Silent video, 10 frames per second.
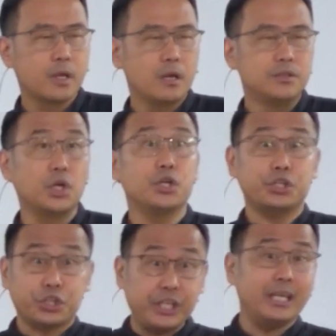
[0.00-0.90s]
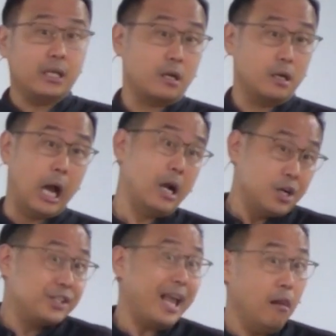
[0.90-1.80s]
So she
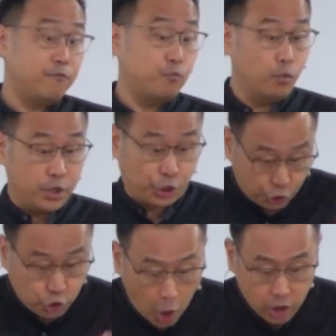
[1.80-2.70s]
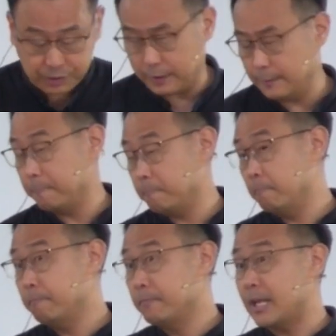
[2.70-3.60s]
herself was shocked.
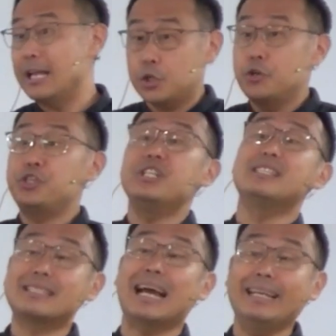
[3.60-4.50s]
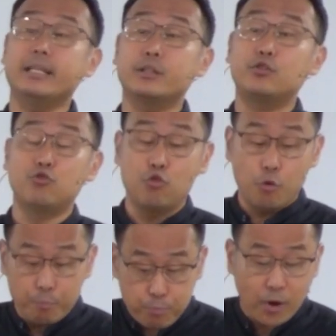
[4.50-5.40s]
And so she decided to
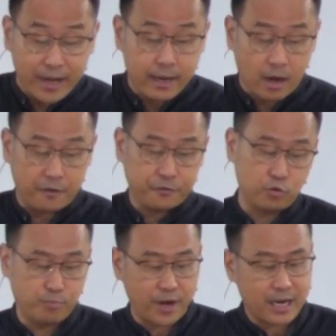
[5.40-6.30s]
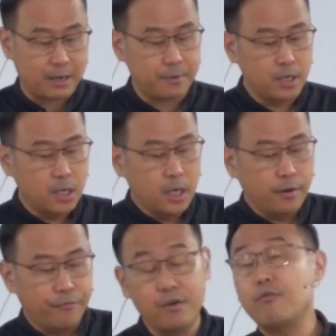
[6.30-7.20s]
break it off, to break up
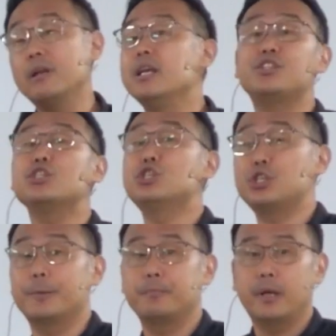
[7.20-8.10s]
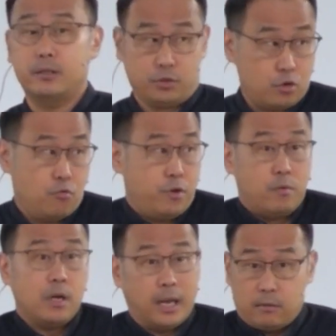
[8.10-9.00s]
the relationship. And so we were
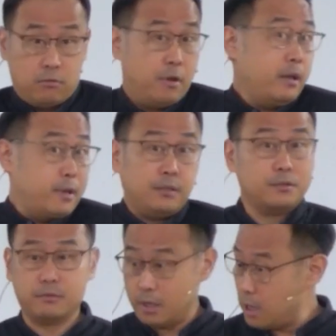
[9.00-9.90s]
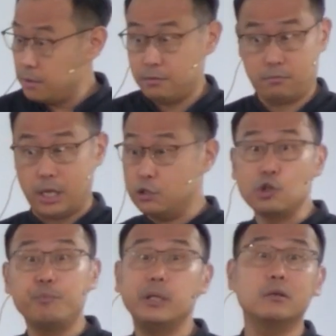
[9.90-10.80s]
like, okay, that should
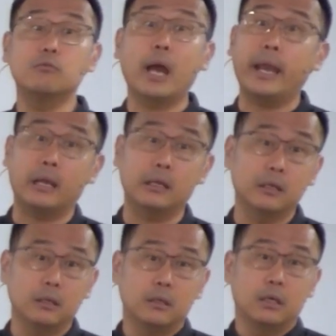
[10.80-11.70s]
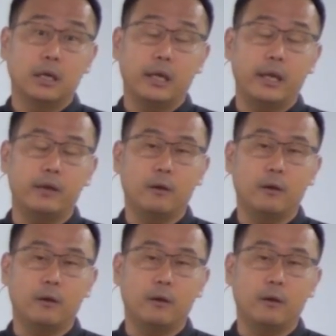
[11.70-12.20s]
be the way, you know.